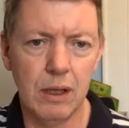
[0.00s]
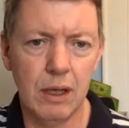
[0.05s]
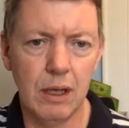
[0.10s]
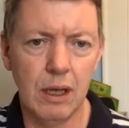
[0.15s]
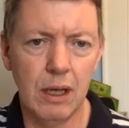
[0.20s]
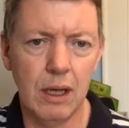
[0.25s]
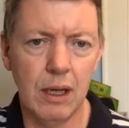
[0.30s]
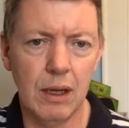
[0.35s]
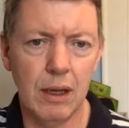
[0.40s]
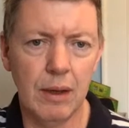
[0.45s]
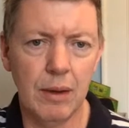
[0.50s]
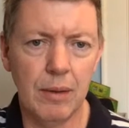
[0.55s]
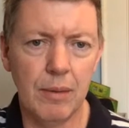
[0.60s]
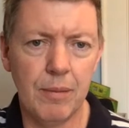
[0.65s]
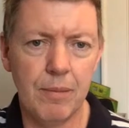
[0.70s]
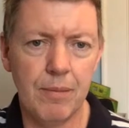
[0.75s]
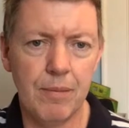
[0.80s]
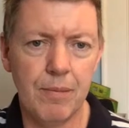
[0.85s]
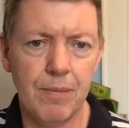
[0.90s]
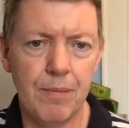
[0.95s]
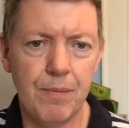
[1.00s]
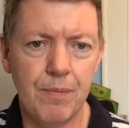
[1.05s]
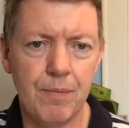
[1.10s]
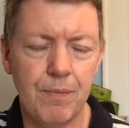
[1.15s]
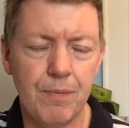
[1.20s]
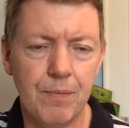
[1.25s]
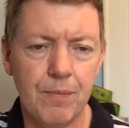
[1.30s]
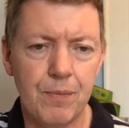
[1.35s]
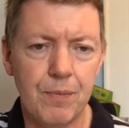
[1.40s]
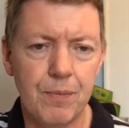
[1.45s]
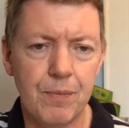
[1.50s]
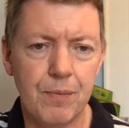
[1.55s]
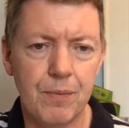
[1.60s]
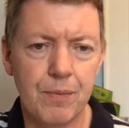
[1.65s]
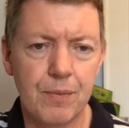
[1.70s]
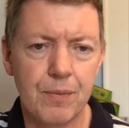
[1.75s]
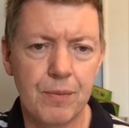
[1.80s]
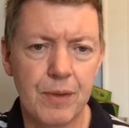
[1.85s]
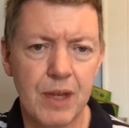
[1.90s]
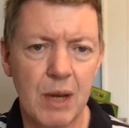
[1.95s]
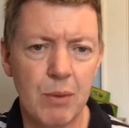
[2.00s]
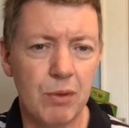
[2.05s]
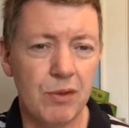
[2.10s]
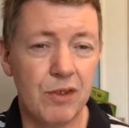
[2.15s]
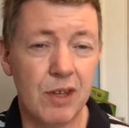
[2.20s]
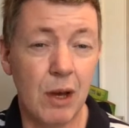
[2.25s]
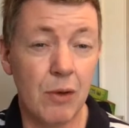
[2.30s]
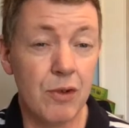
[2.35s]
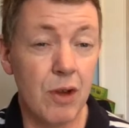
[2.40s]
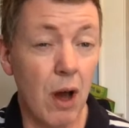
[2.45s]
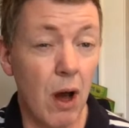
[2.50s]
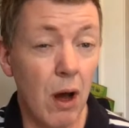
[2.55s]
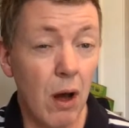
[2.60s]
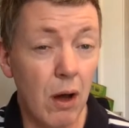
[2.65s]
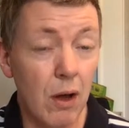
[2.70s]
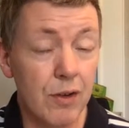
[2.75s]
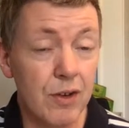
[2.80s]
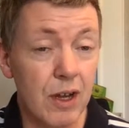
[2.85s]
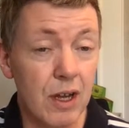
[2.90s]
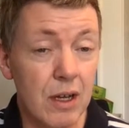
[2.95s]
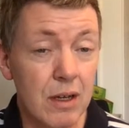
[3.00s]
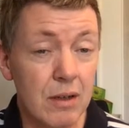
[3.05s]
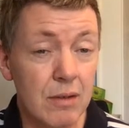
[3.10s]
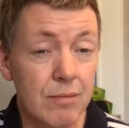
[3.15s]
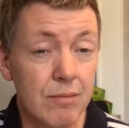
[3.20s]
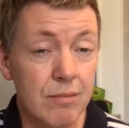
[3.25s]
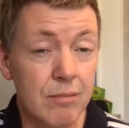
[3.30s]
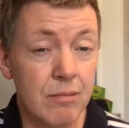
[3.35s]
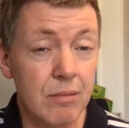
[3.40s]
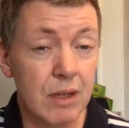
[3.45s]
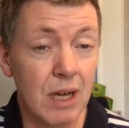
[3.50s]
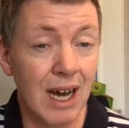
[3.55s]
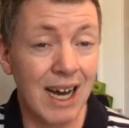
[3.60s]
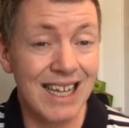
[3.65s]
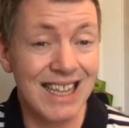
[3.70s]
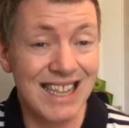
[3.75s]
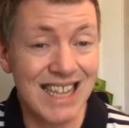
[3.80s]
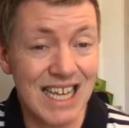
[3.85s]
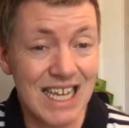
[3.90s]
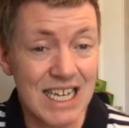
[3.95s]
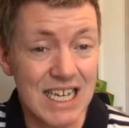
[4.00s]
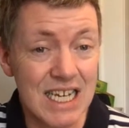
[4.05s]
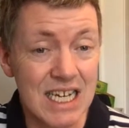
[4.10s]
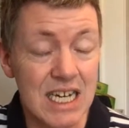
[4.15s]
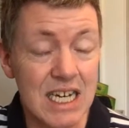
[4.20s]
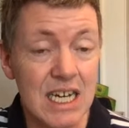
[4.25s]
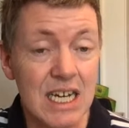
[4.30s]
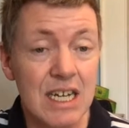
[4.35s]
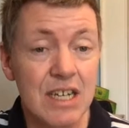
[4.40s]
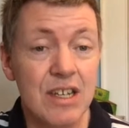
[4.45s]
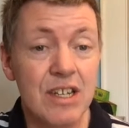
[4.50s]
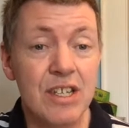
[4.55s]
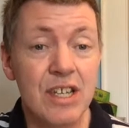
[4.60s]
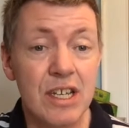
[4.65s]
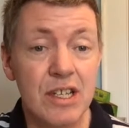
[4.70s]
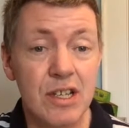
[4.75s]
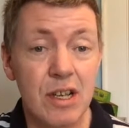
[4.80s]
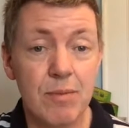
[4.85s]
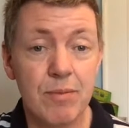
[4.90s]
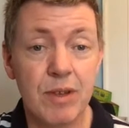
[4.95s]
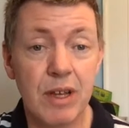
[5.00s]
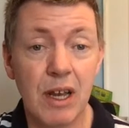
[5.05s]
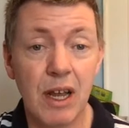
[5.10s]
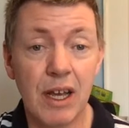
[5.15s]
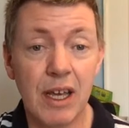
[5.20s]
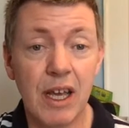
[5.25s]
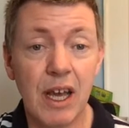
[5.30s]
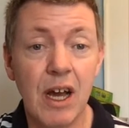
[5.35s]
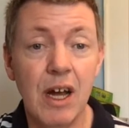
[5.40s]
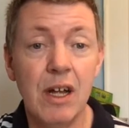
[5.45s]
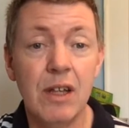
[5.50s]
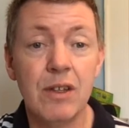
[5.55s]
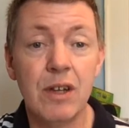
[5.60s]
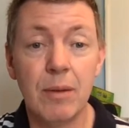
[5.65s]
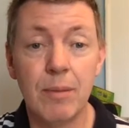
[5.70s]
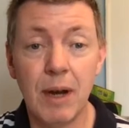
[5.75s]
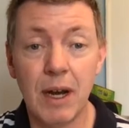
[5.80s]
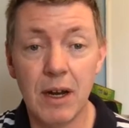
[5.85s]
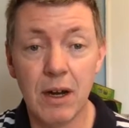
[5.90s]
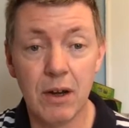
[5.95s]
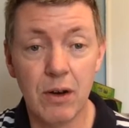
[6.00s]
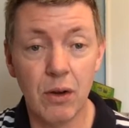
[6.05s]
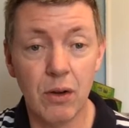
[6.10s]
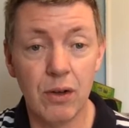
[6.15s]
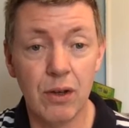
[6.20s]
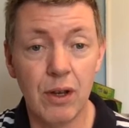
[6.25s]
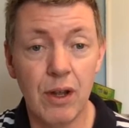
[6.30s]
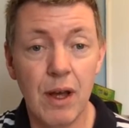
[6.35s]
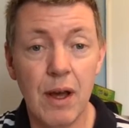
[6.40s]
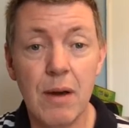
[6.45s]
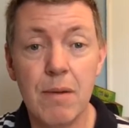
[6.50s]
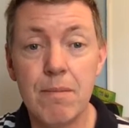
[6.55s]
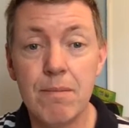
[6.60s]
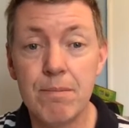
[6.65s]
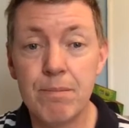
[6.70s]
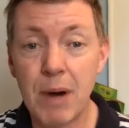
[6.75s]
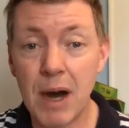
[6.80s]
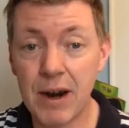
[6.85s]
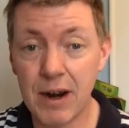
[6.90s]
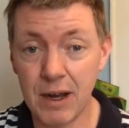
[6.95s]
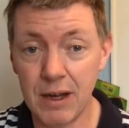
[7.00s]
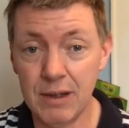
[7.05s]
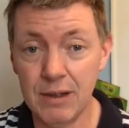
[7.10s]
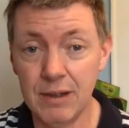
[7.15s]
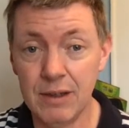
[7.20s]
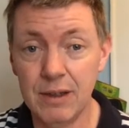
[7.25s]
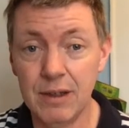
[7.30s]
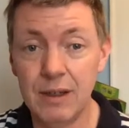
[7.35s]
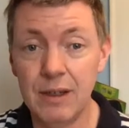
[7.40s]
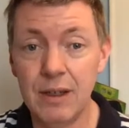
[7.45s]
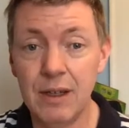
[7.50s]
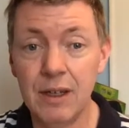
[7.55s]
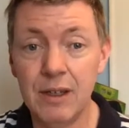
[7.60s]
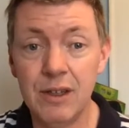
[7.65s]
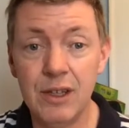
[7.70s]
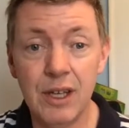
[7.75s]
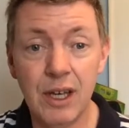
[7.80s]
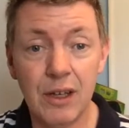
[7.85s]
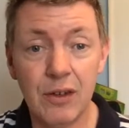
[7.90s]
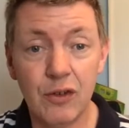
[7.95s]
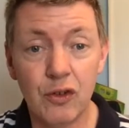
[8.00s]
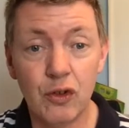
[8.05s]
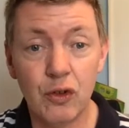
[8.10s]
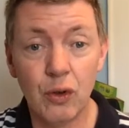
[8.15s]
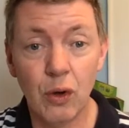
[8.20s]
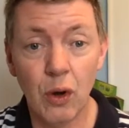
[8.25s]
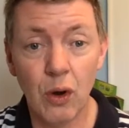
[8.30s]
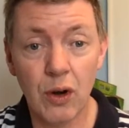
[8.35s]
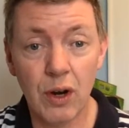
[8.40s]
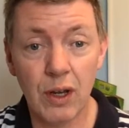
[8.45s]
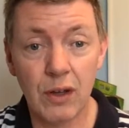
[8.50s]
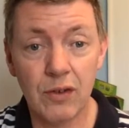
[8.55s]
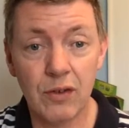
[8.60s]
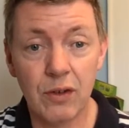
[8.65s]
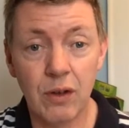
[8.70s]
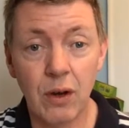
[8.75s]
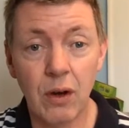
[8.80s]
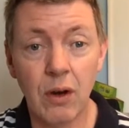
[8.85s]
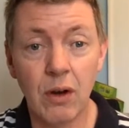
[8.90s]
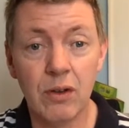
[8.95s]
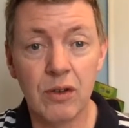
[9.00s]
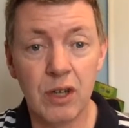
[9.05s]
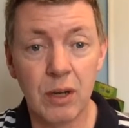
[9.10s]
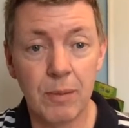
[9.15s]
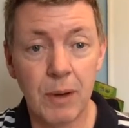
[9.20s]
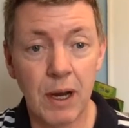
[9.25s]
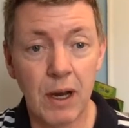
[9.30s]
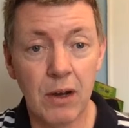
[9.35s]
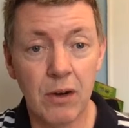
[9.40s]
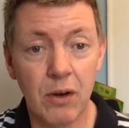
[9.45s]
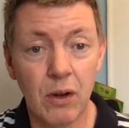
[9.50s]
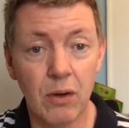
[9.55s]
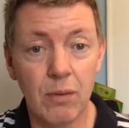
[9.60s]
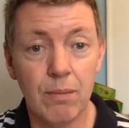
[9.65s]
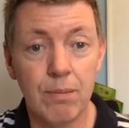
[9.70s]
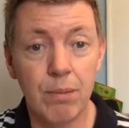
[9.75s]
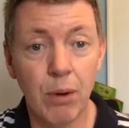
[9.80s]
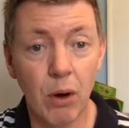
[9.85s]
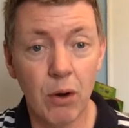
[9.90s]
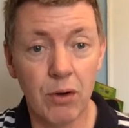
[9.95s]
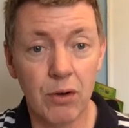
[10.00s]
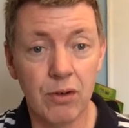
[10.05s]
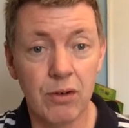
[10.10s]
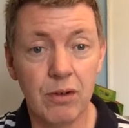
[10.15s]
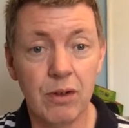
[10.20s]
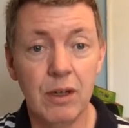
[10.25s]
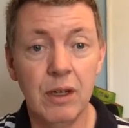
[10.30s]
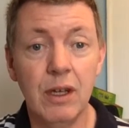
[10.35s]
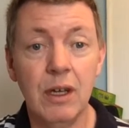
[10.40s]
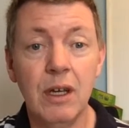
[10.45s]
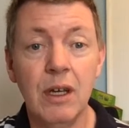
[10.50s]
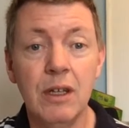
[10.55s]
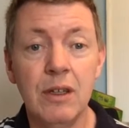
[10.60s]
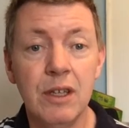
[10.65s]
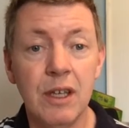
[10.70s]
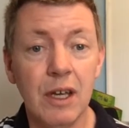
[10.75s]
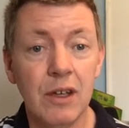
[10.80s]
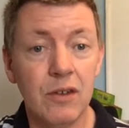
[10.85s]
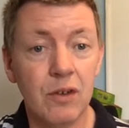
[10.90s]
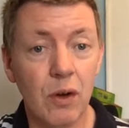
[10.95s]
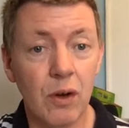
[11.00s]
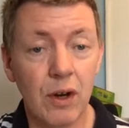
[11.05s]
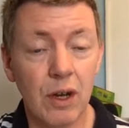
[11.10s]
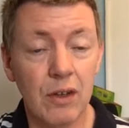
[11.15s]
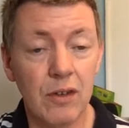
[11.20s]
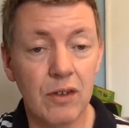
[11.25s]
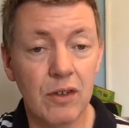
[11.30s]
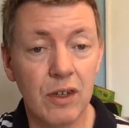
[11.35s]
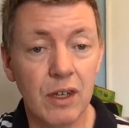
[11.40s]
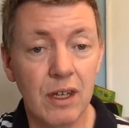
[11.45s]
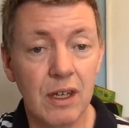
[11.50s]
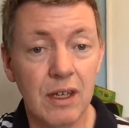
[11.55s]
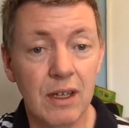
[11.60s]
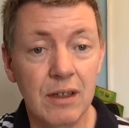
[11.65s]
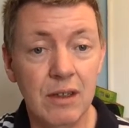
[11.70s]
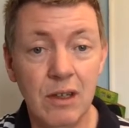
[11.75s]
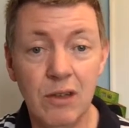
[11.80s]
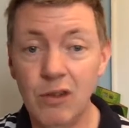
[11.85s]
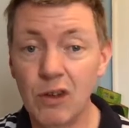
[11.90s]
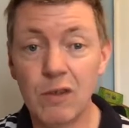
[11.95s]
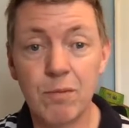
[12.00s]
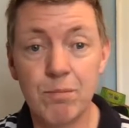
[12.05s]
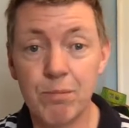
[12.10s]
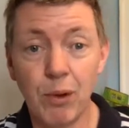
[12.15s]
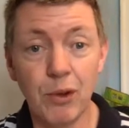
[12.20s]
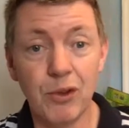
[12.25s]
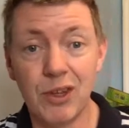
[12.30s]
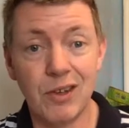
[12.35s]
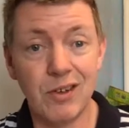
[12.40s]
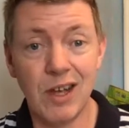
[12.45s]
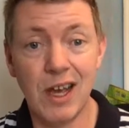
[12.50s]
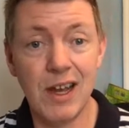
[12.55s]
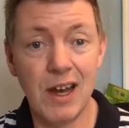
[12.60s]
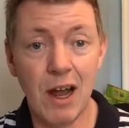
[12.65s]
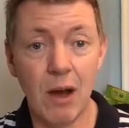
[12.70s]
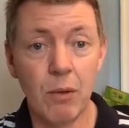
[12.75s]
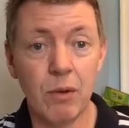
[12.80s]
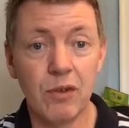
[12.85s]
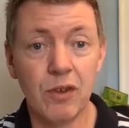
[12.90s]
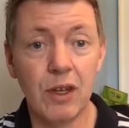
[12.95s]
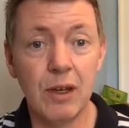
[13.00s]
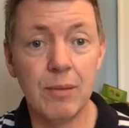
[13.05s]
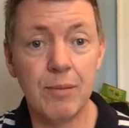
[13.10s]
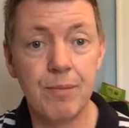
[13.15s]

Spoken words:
It would sound odd, I think, to say something like trabajaron para 10 horas or trabajaron por 10 horas. You just put the 10 hours in.